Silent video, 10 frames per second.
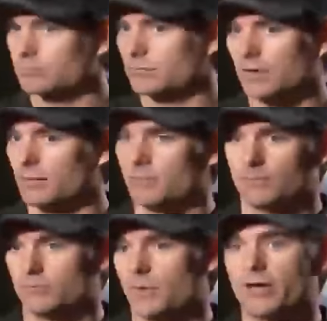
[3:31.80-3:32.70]
a
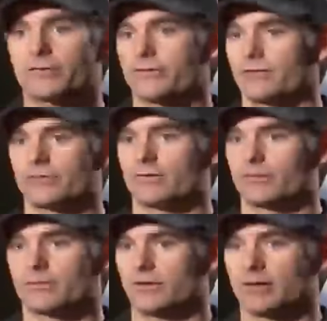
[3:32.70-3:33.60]
month
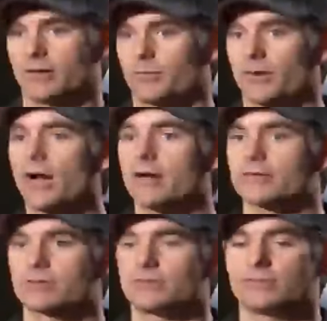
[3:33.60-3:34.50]
prior
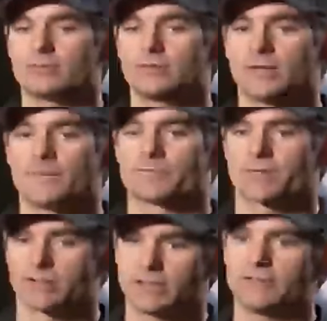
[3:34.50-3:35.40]
to
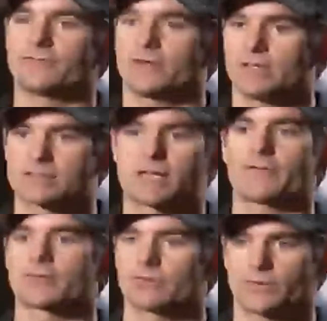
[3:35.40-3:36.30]
leave Phoenix
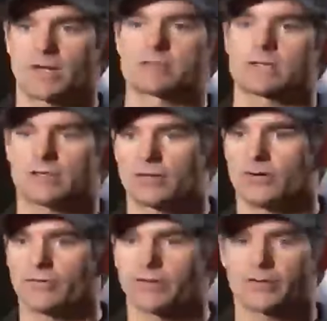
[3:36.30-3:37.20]
after the race and
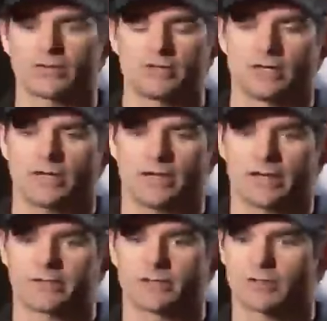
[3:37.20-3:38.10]
go there.
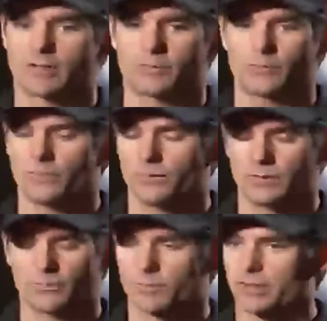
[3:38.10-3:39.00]
And, you
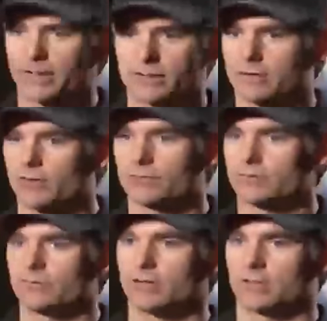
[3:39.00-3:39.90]
know, we're planning on going
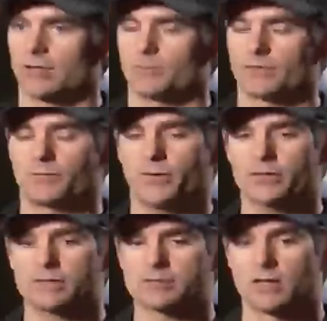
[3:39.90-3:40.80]
to a couple of
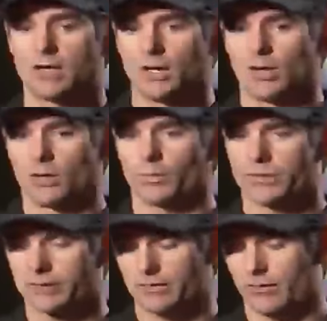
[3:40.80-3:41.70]
parties. Well,
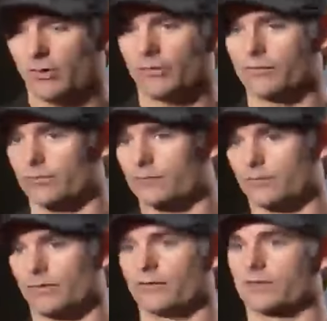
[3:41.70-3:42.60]
then
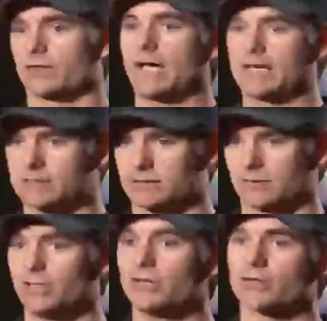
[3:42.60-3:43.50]
over the last
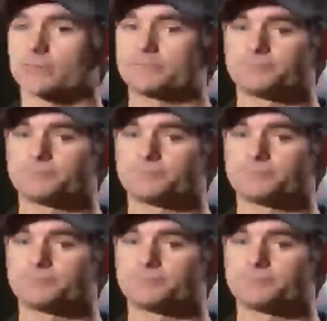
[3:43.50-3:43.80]
year,